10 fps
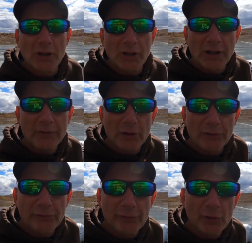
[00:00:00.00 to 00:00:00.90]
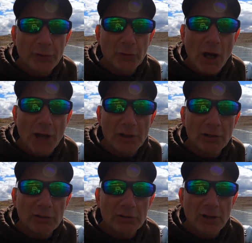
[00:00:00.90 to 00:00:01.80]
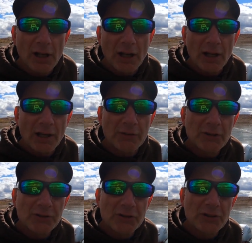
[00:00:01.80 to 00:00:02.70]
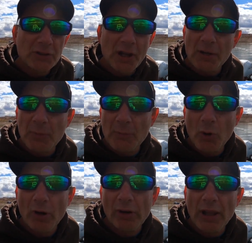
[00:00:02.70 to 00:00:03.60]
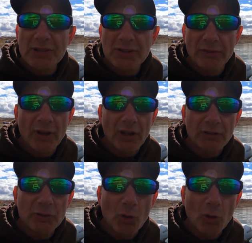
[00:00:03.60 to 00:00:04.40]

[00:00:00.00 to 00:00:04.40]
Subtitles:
going to give her full throttle. This is just going to be more or less of a